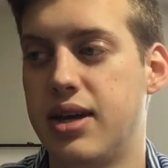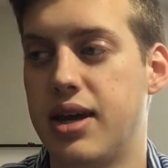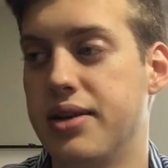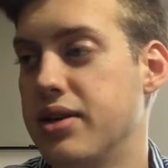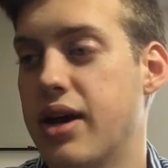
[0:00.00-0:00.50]

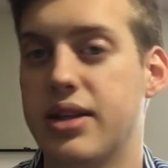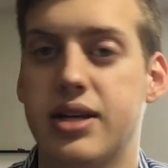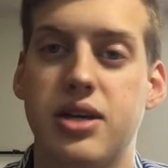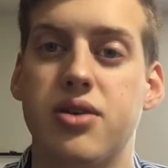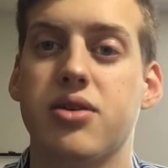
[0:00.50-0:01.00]
And
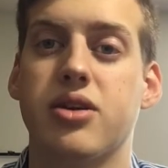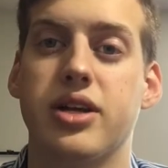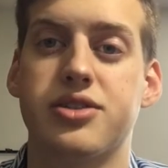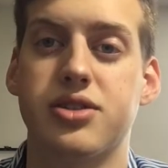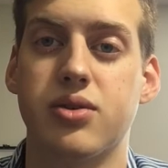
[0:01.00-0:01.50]
that's how your
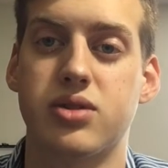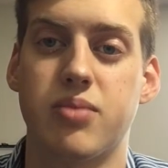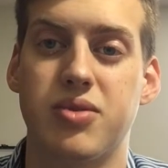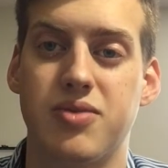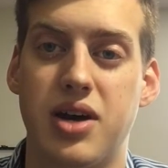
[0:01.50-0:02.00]
collection goes
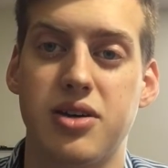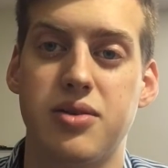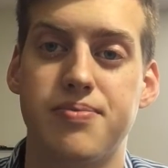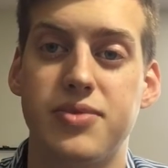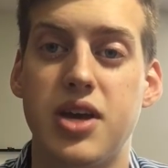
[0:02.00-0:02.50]
up in value.
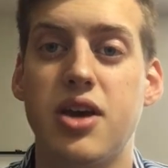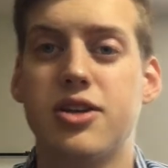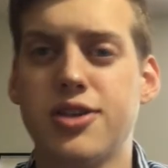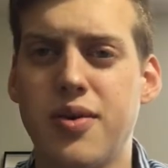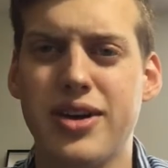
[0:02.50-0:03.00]

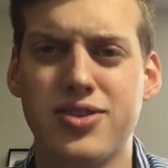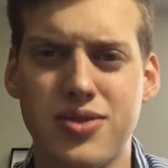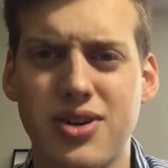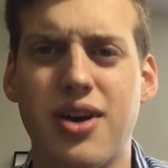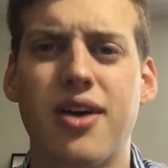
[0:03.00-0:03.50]
So I sort
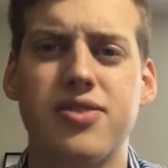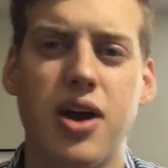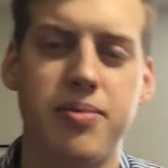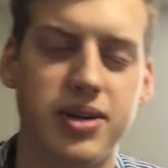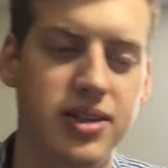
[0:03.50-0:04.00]
of got off
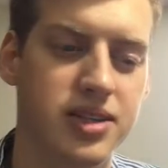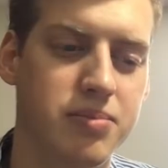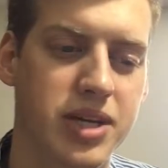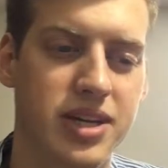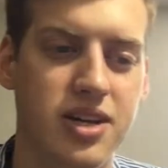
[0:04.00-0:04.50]
topic a little
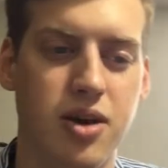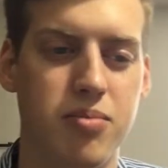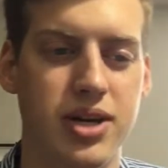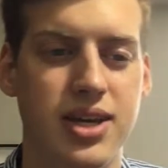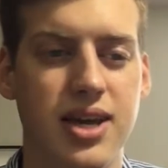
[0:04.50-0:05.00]
bit here,
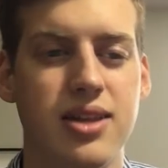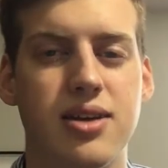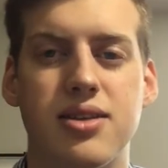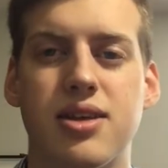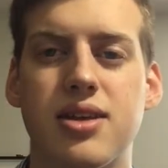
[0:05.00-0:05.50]
but again,
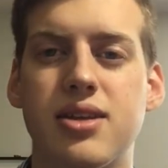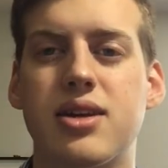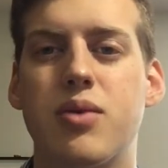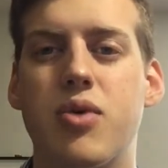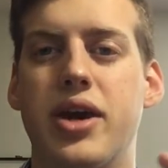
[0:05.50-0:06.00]
the thing that
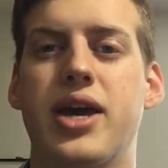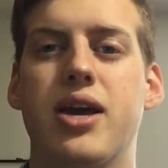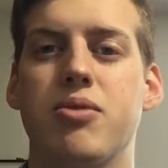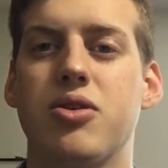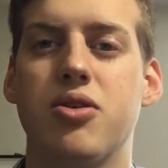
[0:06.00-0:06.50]
I want to
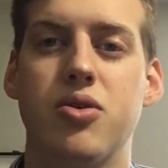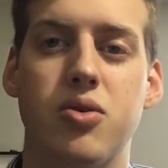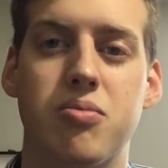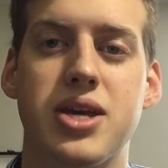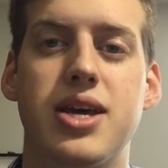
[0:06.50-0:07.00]
hammer
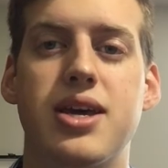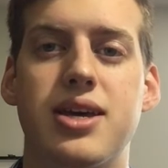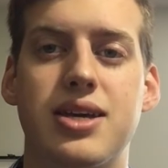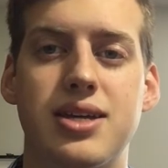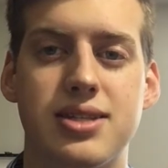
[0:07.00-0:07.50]
home
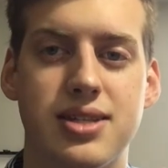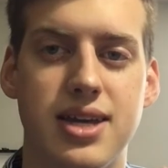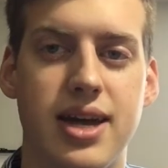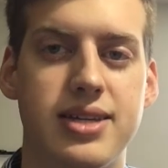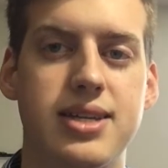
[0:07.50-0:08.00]
is the
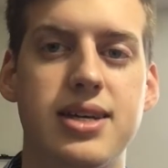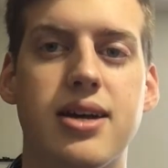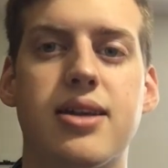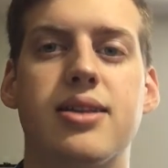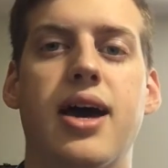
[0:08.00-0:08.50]

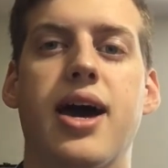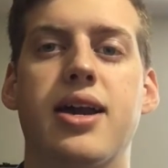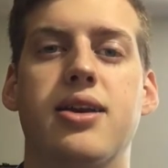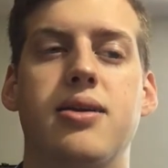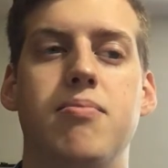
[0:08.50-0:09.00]
idea that
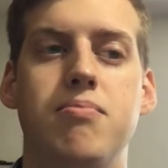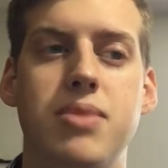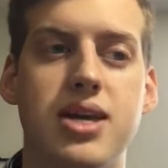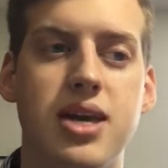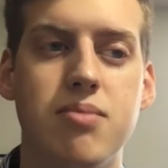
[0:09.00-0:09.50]

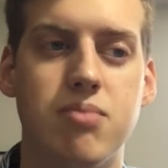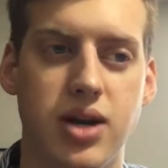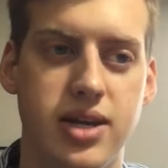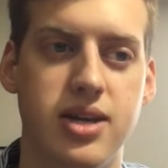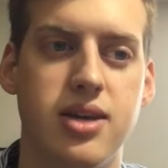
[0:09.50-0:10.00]
making
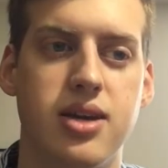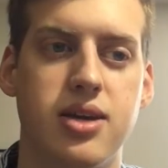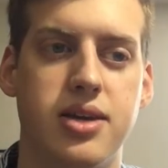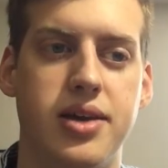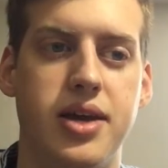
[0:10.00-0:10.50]
money
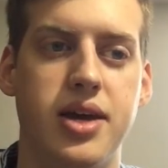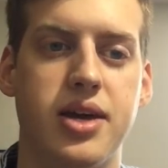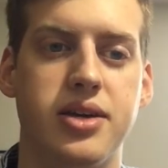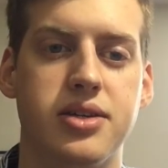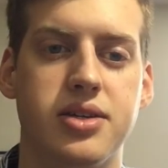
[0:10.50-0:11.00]

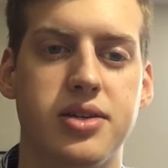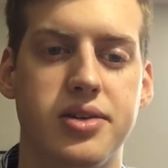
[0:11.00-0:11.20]
and